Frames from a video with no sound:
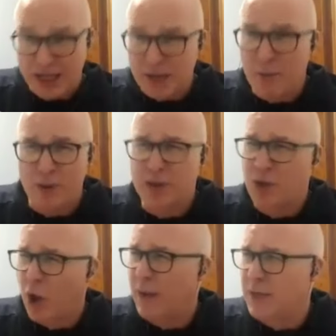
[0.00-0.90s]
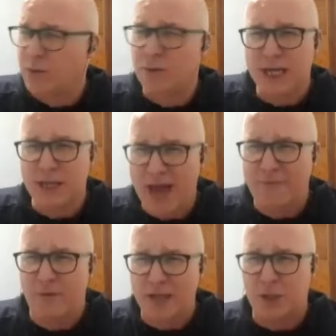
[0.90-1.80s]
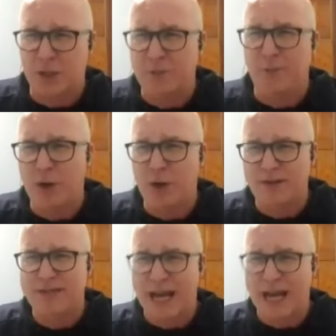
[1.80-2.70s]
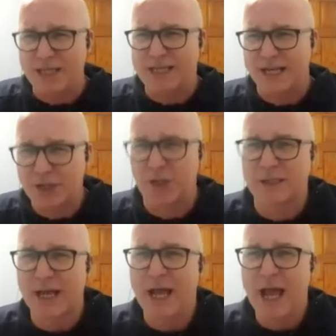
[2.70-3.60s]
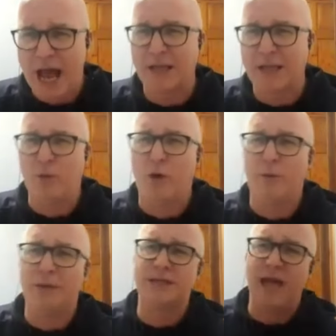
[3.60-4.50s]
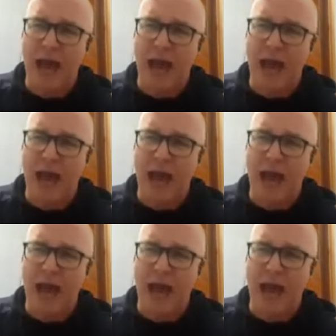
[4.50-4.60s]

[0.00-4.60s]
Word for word: at the moment, Galway, I don't think has ever had such an abundance of talent that it does at the moment.